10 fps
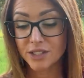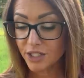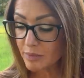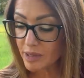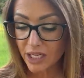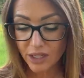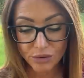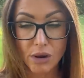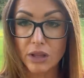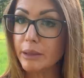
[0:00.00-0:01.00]
They're going to be eating
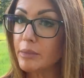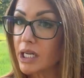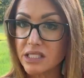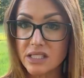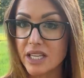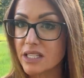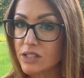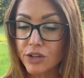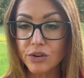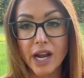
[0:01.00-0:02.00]
crawling bugs and
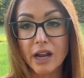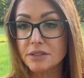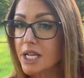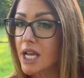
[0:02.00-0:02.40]
things on the ground.